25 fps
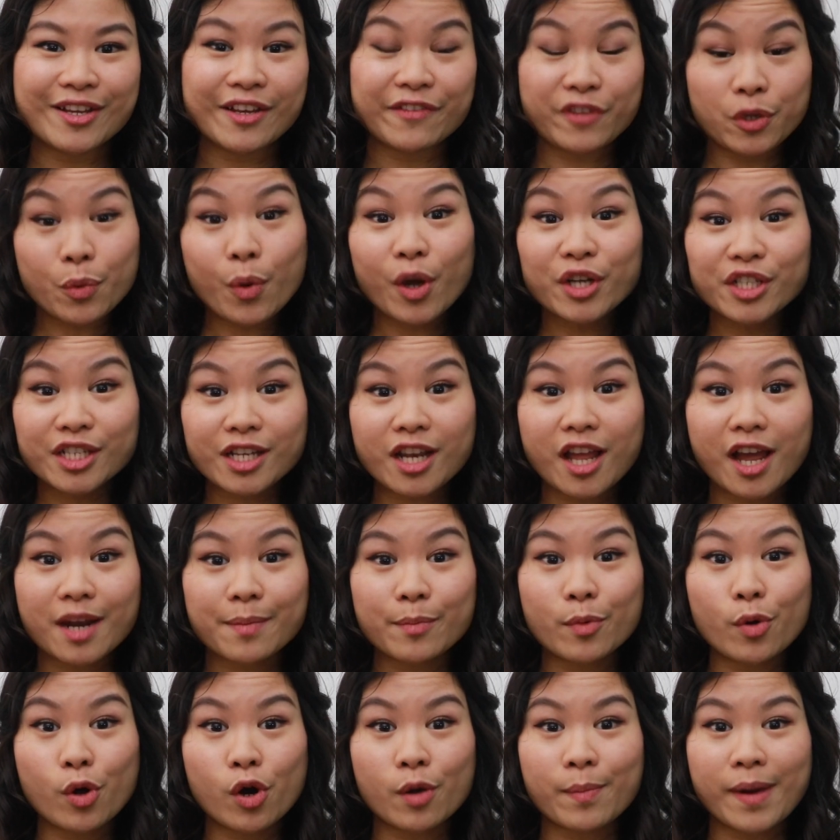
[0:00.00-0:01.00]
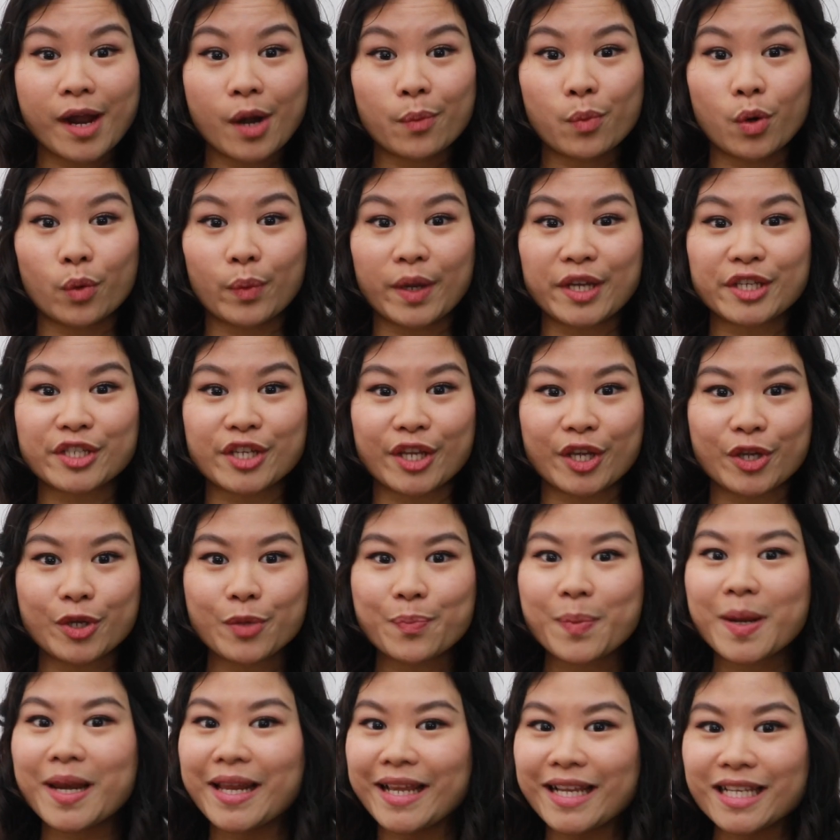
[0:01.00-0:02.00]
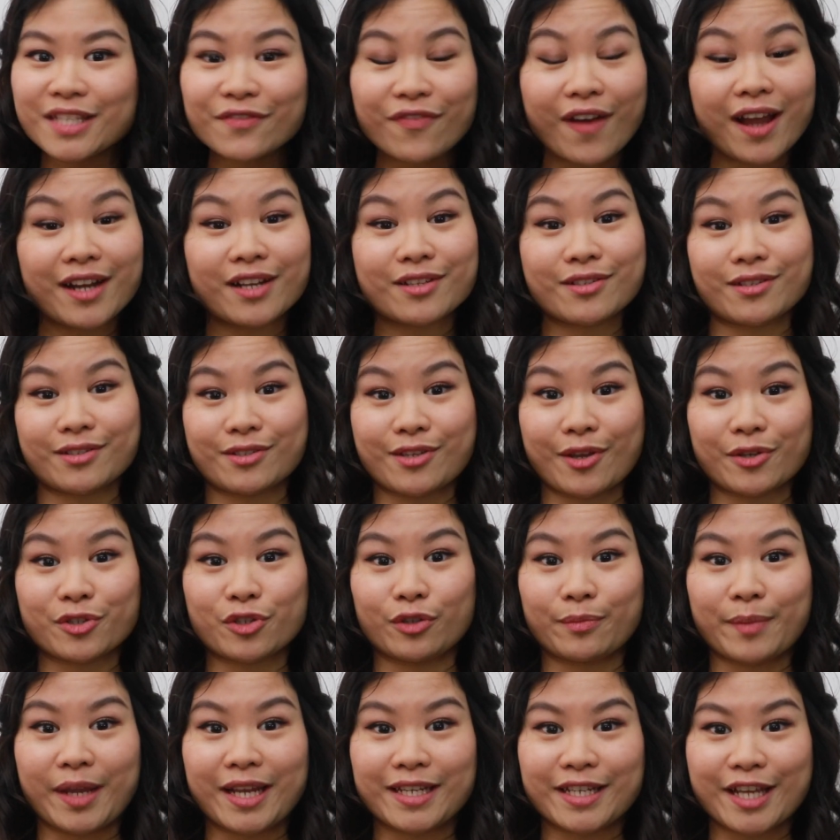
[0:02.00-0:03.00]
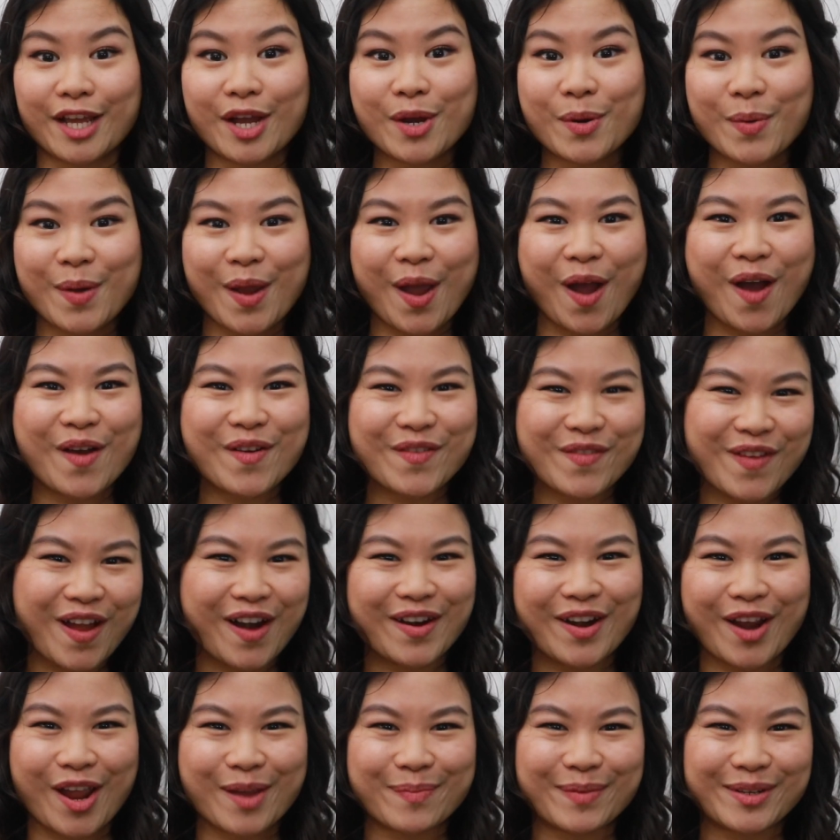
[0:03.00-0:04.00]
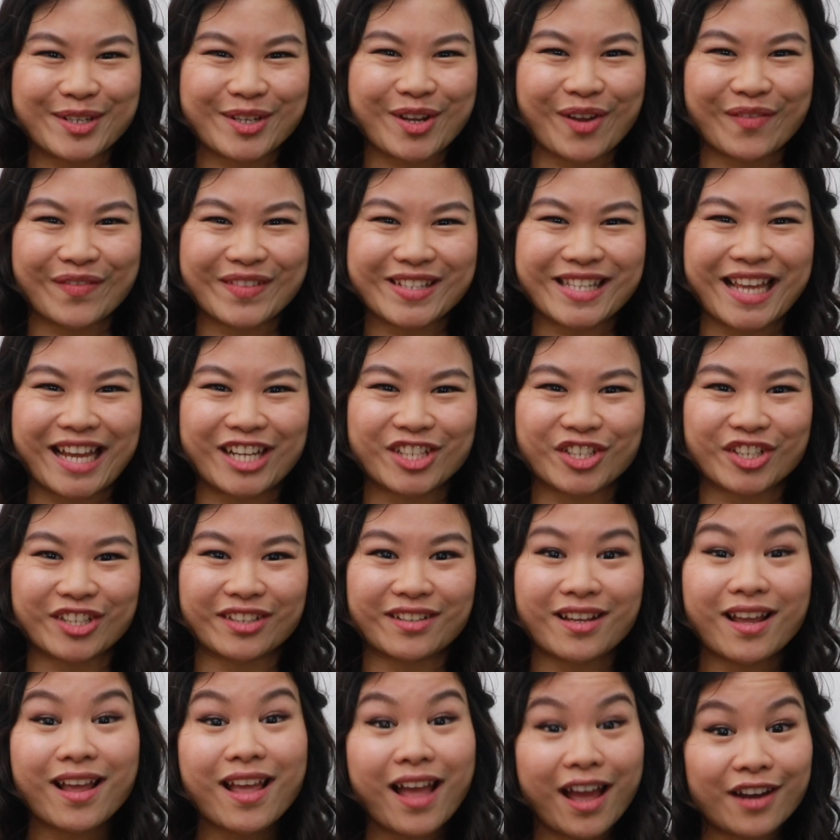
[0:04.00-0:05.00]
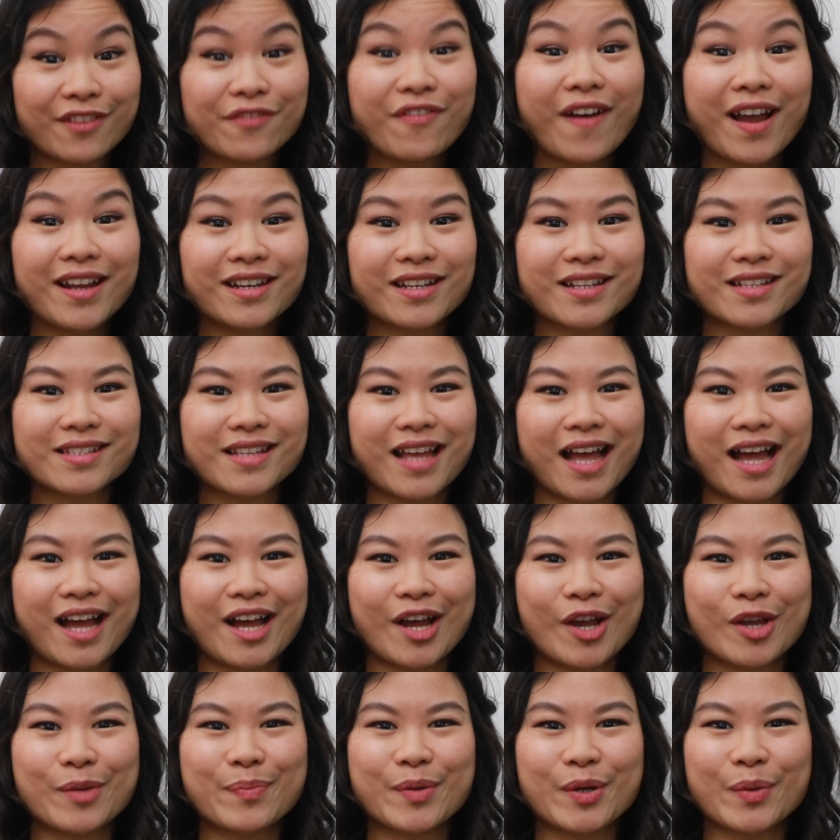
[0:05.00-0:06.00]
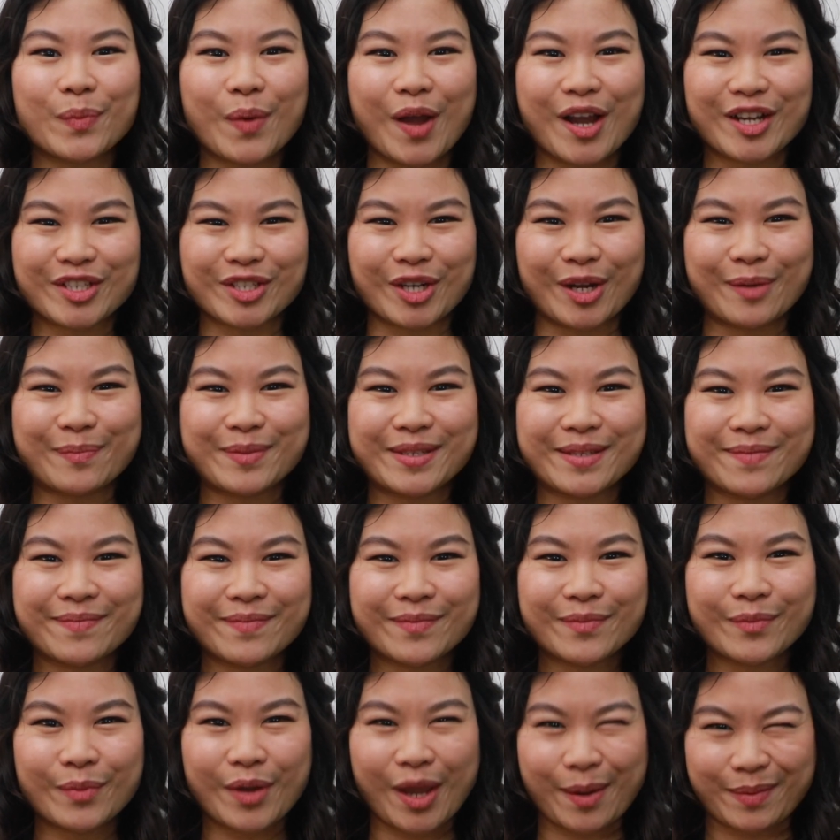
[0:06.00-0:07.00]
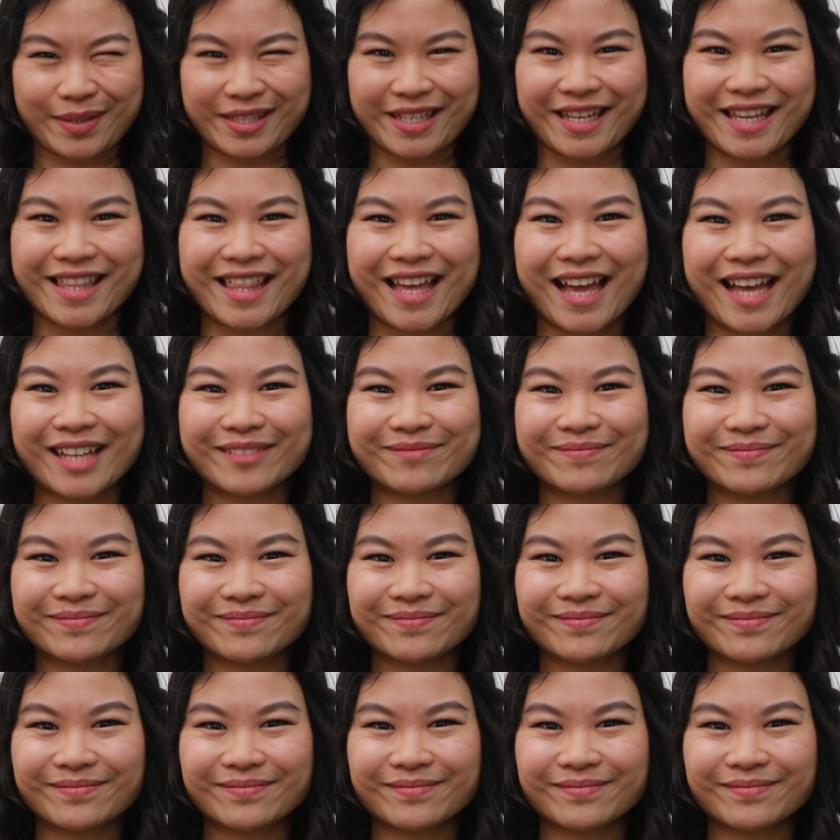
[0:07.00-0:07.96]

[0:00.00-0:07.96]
If you want to learn more about what we do, please find us on social media. We are very open to conversation, and find us at our open workshops. I hope to see you there.